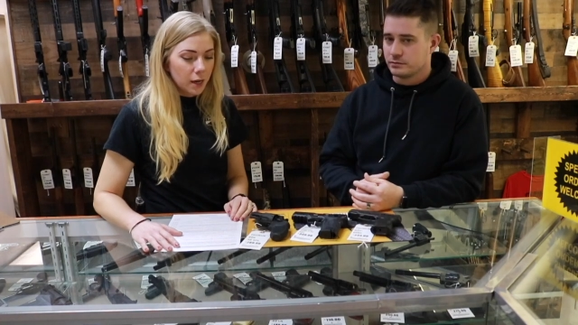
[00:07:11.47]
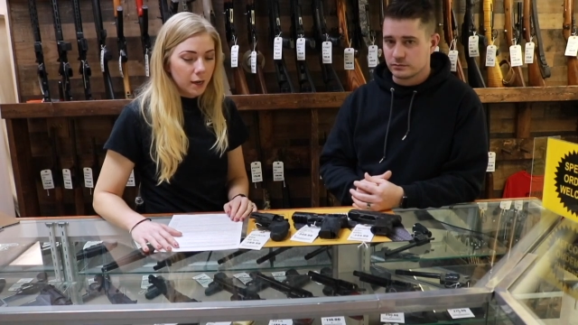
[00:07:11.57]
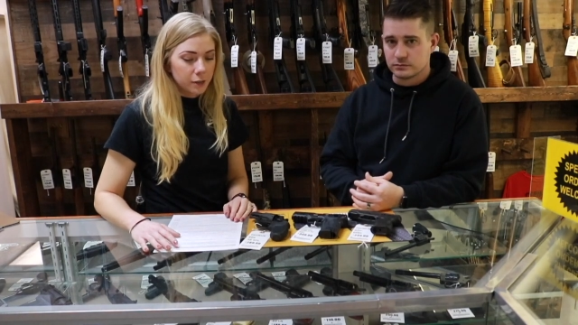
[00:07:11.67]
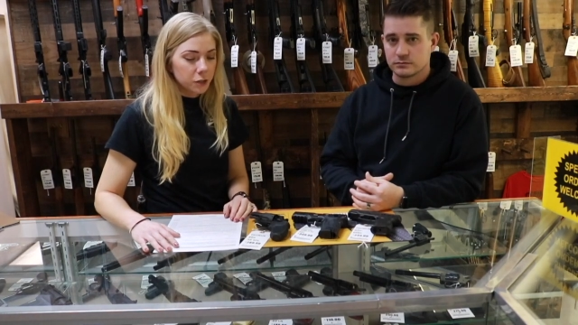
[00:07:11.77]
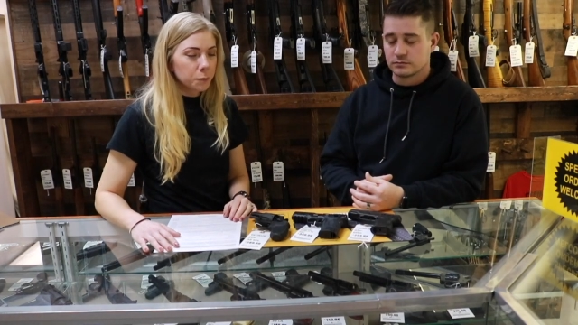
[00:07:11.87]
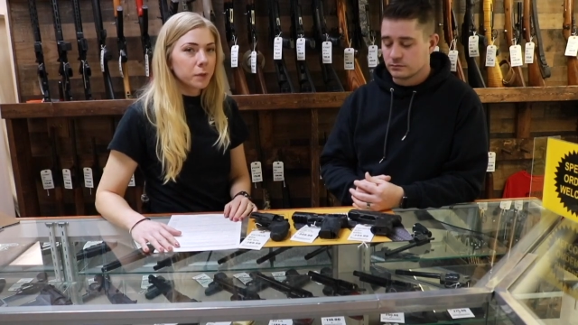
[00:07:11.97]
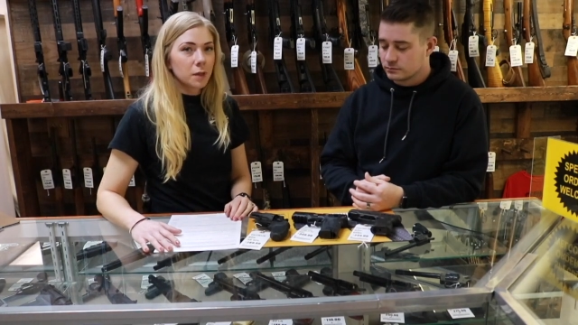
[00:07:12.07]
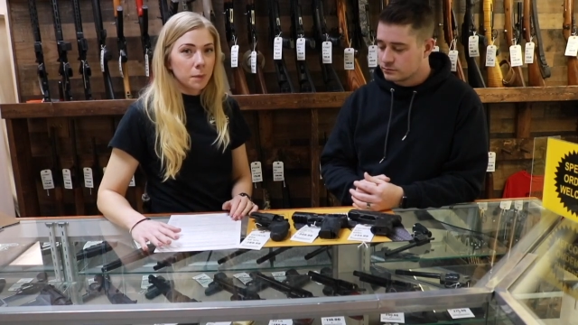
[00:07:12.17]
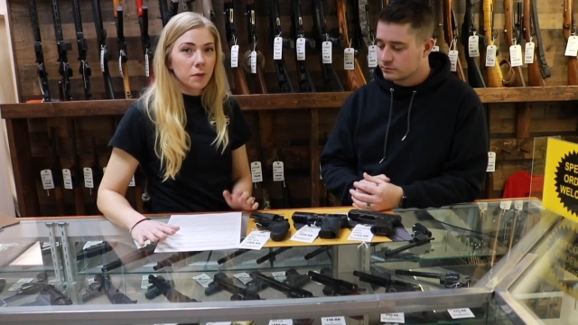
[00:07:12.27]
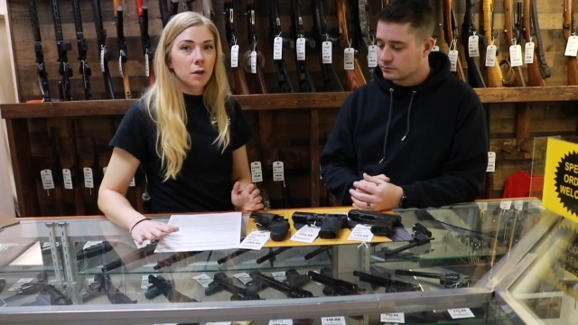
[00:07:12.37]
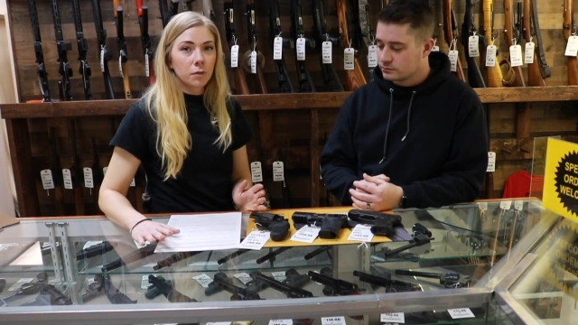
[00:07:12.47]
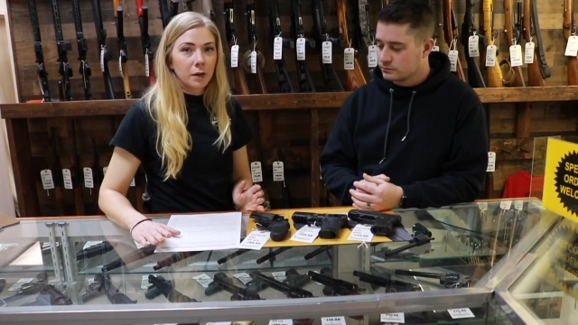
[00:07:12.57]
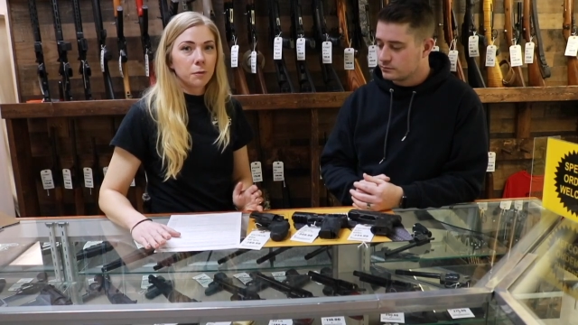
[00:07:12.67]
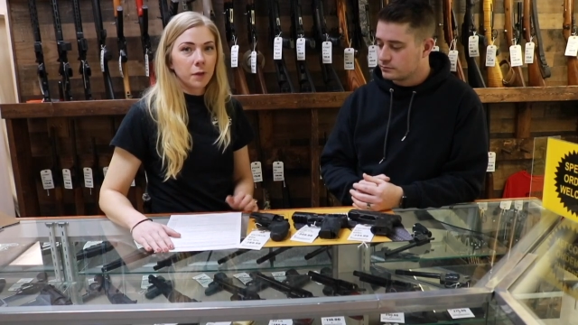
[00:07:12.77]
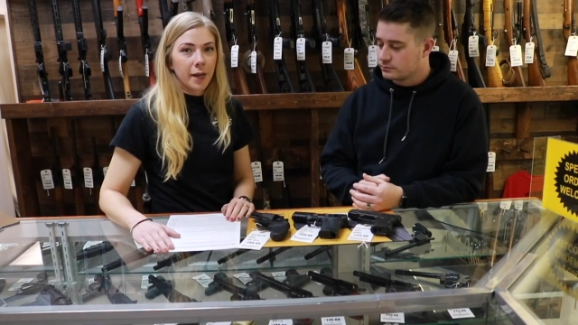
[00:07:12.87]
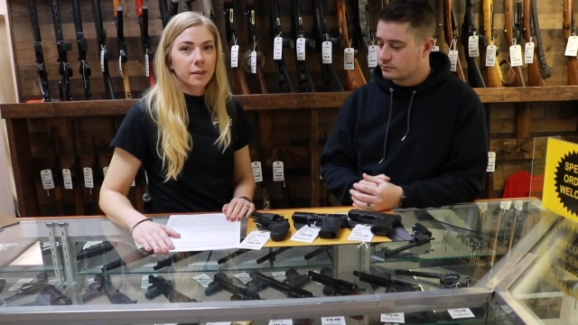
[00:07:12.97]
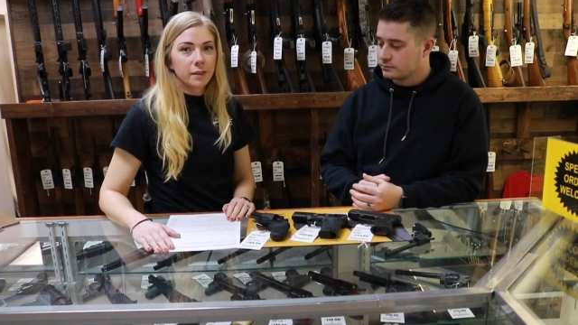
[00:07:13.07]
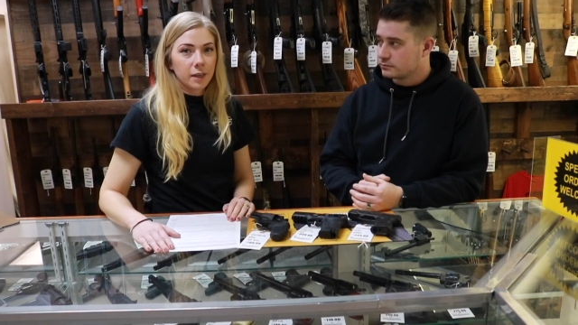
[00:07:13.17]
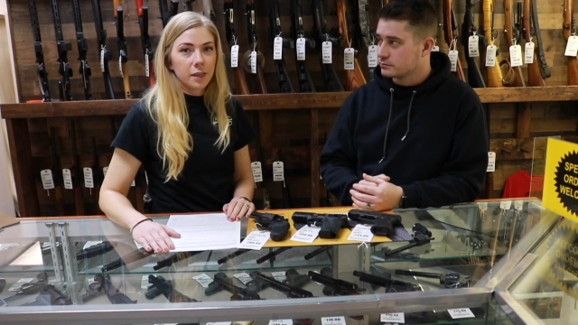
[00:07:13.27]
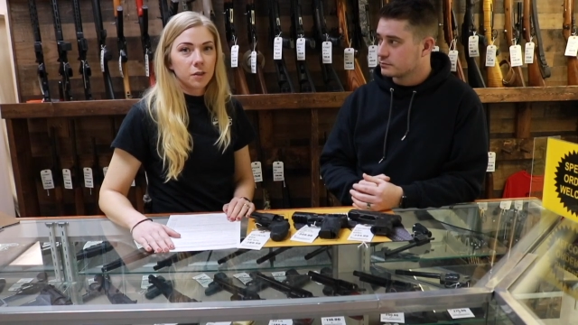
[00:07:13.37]
Speaker 1: Uh, just puts up a little red flag
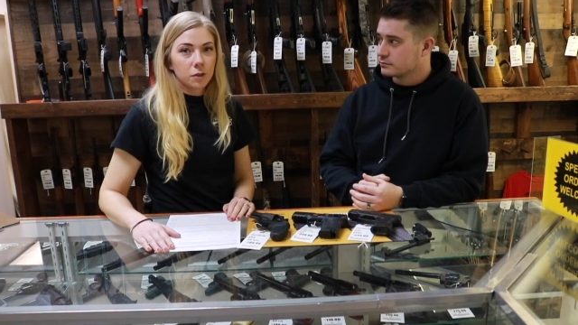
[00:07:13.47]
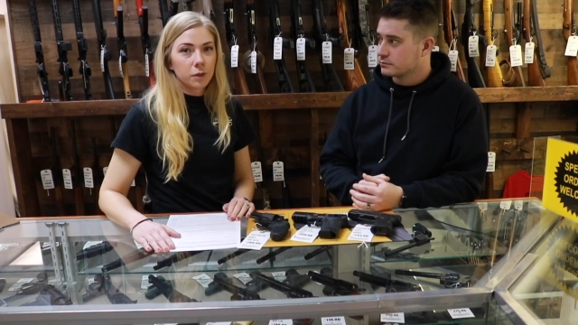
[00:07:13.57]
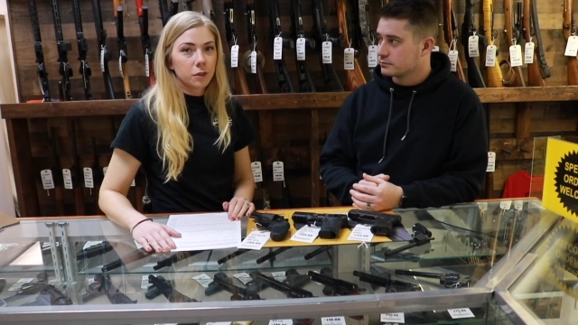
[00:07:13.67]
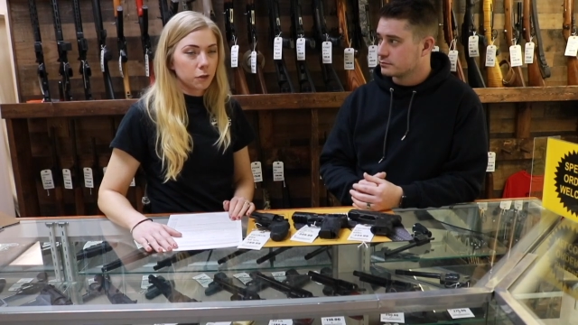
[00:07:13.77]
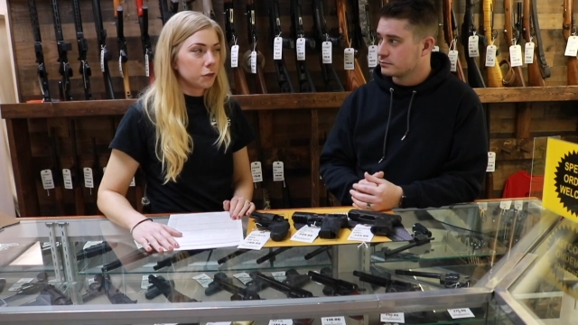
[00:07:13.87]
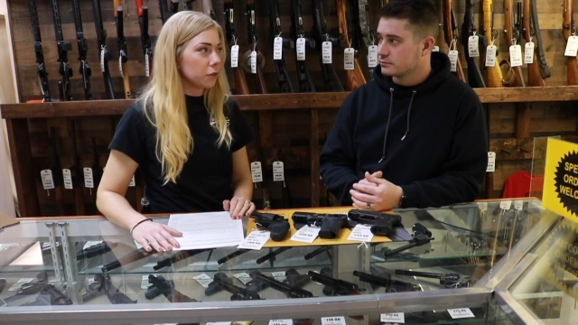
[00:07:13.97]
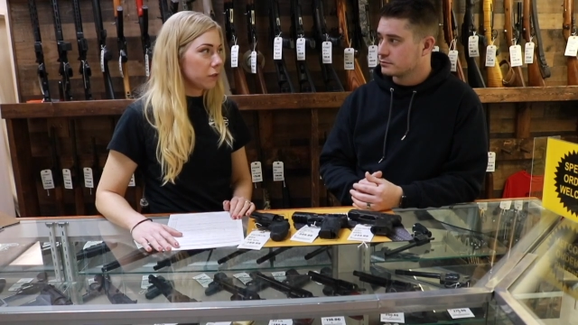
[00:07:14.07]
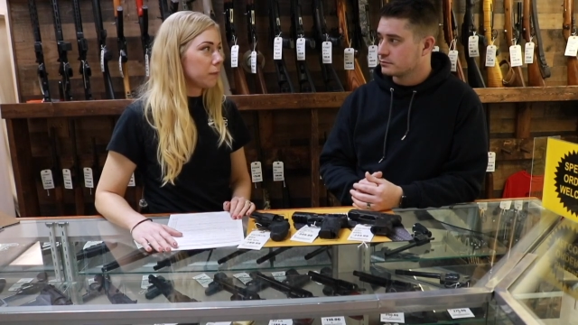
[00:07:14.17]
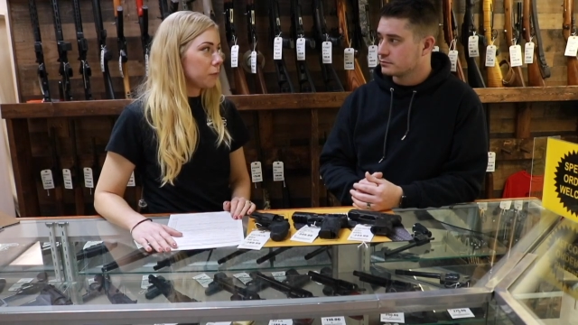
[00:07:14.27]
that they need to research you a little